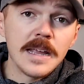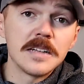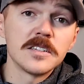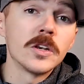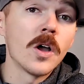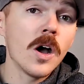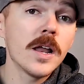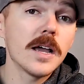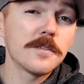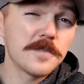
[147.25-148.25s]
It's
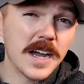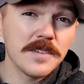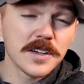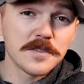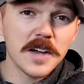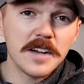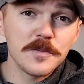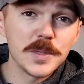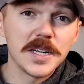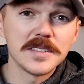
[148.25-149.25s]
not a 5 out of
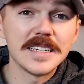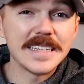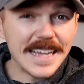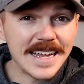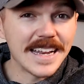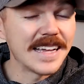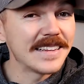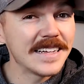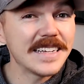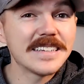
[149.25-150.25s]
5 because, again, I
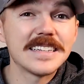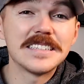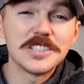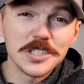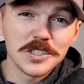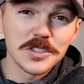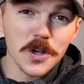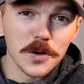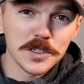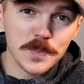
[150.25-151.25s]
think it's just
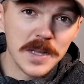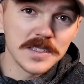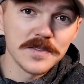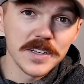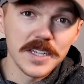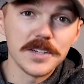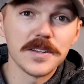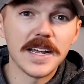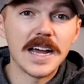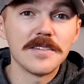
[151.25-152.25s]
so expensive, the gear
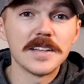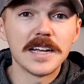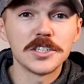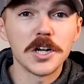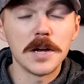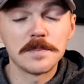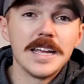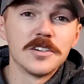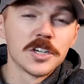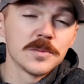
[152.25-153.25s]
they have in that shop.
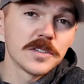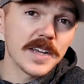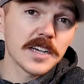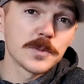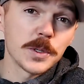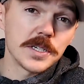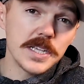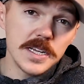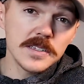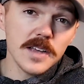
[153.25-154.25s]
In terms of
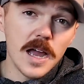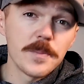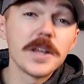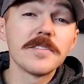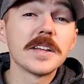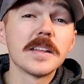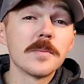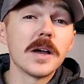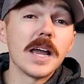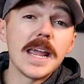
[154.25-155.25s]
expertise, I'm giving
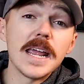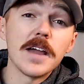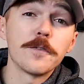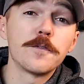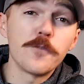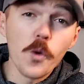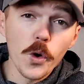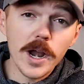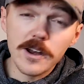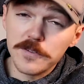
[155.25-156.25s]
them a
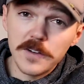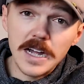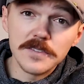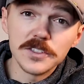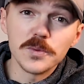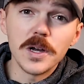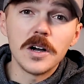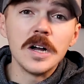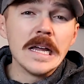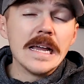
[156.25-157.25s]
4 out of 5 as
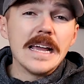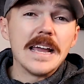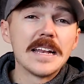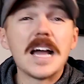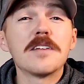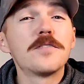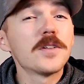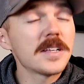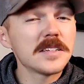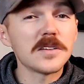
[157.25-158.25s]
well. And I
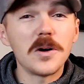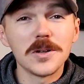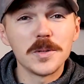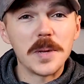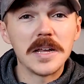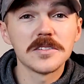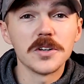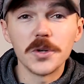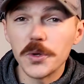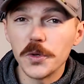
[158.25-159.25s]
feel like this all depends
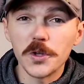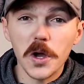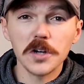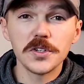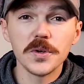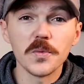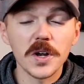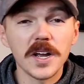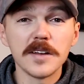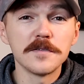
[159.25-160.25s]
on who you talk to and
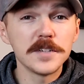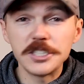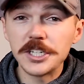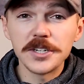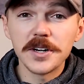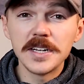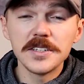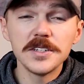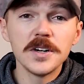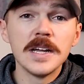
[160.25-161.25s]
what kind of fishing you're
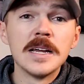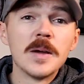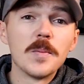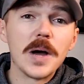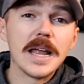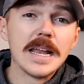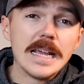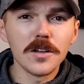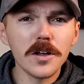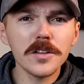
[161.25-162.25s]
into. But
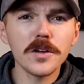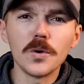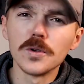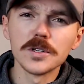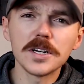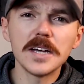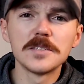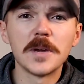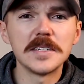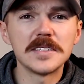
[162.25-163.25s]
a lot of the older
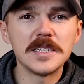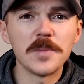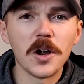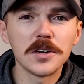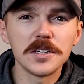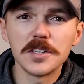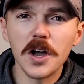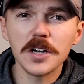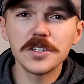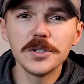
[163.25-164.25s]
guys might seem hard to
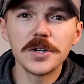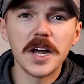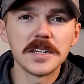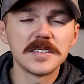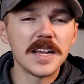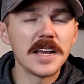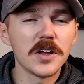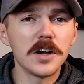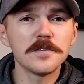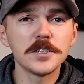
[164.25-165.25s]
talk to, kind of
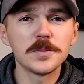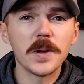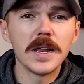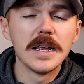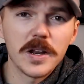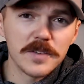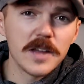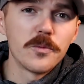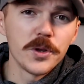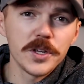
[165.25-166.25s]
standoffish, but I've
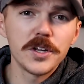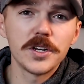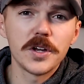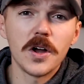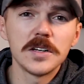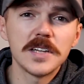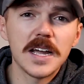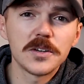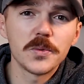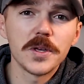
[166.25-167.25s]
had really good
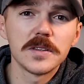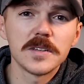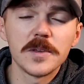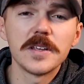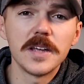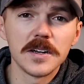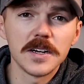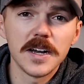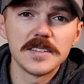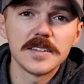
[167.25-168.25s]
contact with some of the
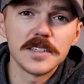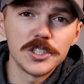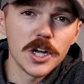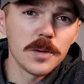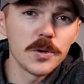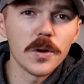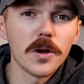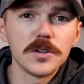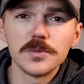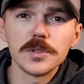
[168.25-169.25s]
younger guys at the shop who are
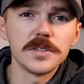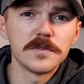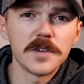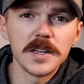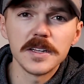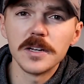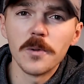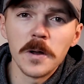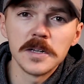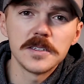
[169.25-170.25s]
always really friendly and
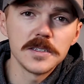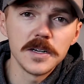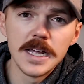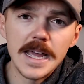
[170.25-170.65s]
wanting to